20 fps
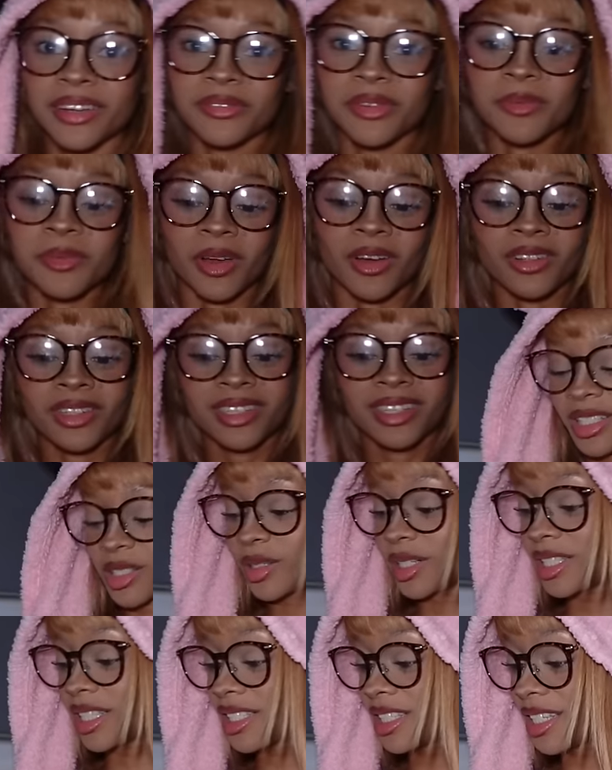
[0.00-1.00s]
it from y'all. Is,
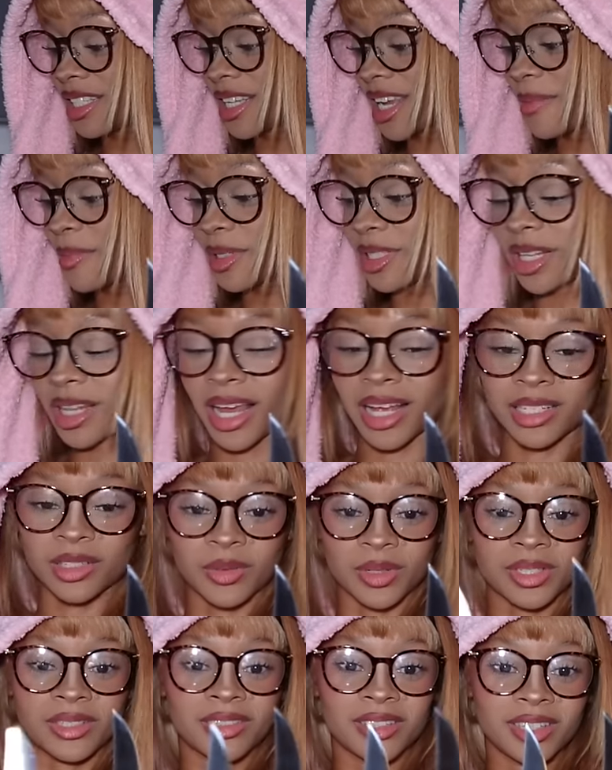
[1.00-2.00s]
is this the same as the last
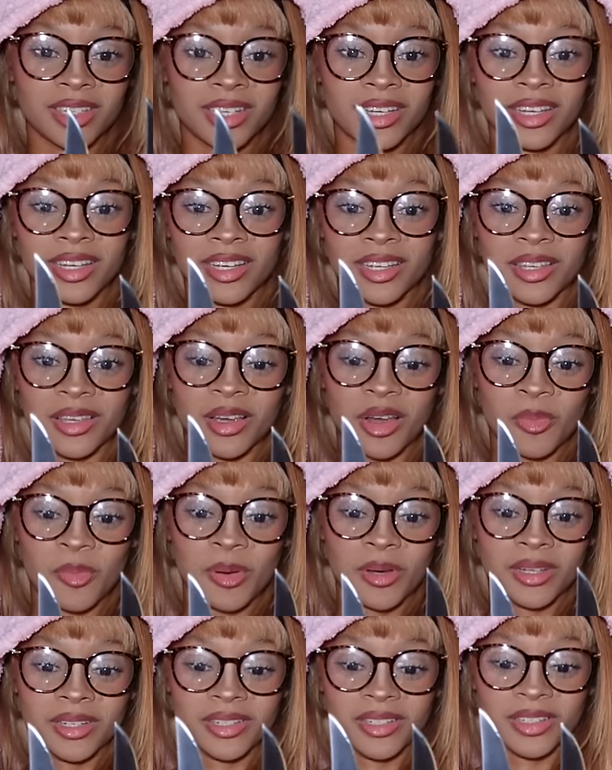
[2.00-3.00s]
one? Yup.
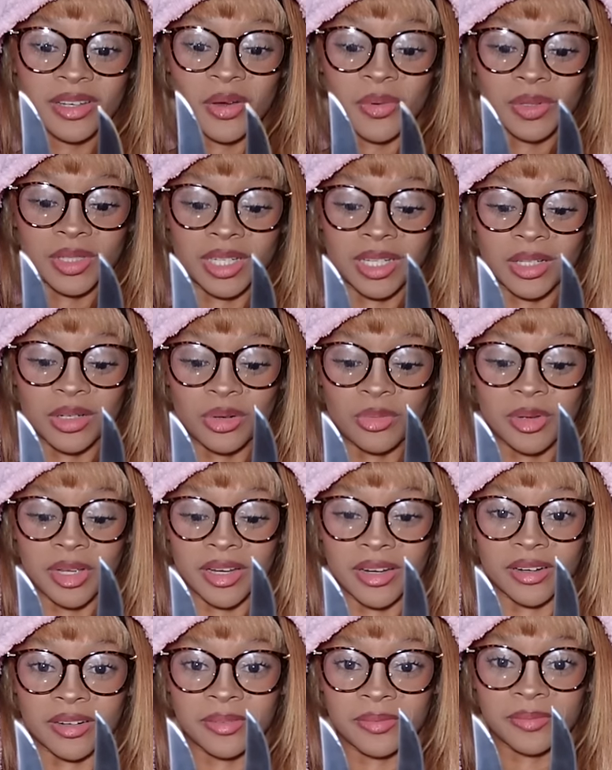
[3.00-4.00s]
No, it's a little
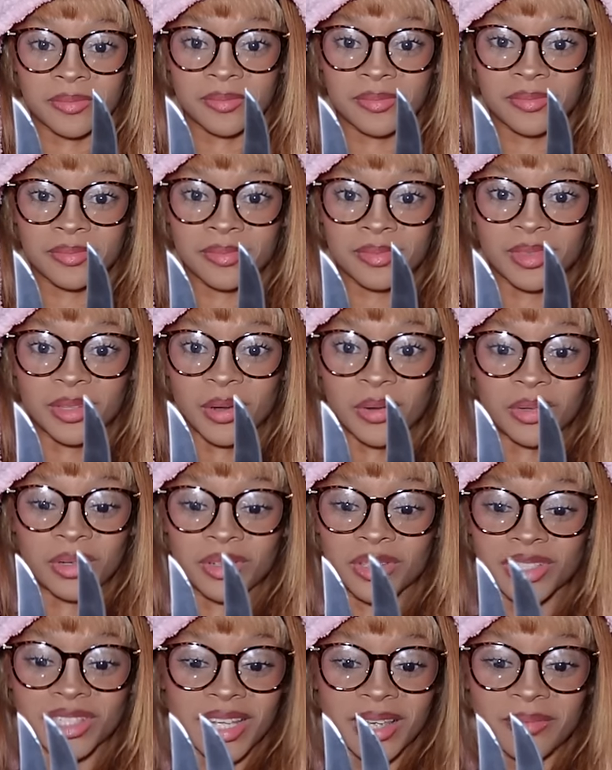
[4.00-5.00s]
bigger. No,
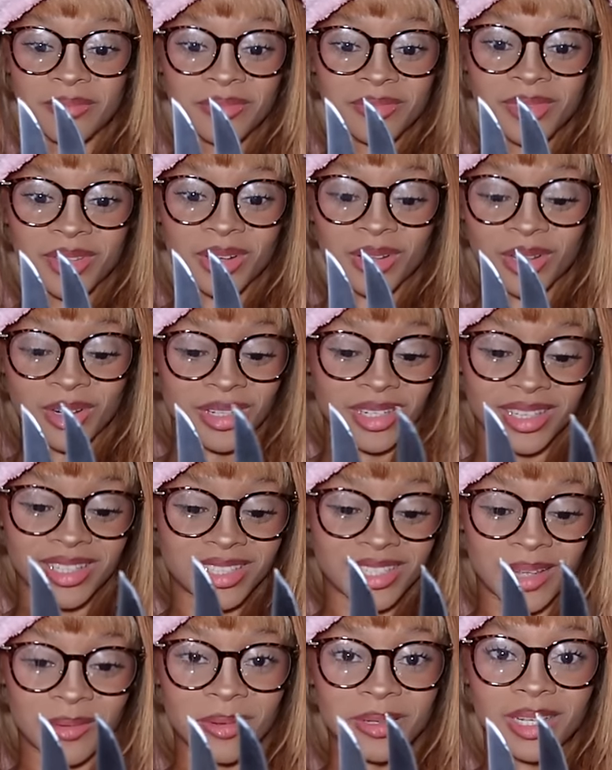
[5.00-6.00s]
they're the same. They're literally the
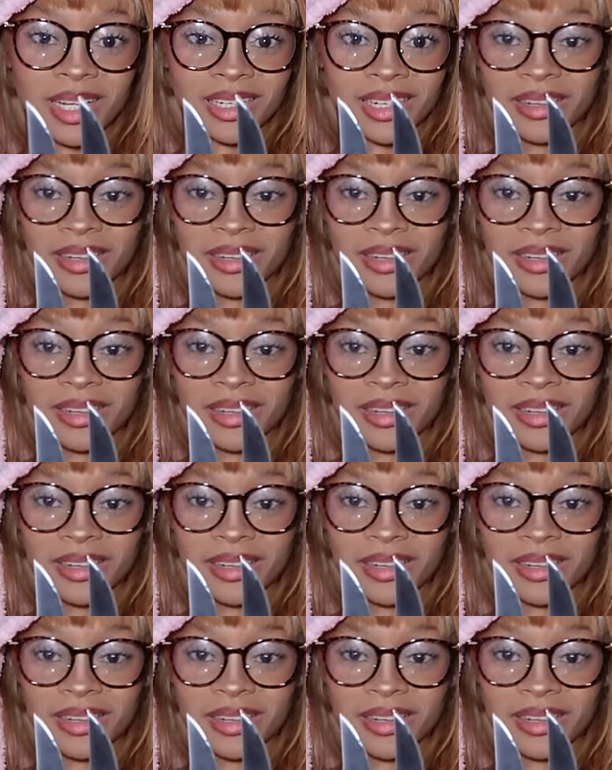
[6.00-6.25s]
same exact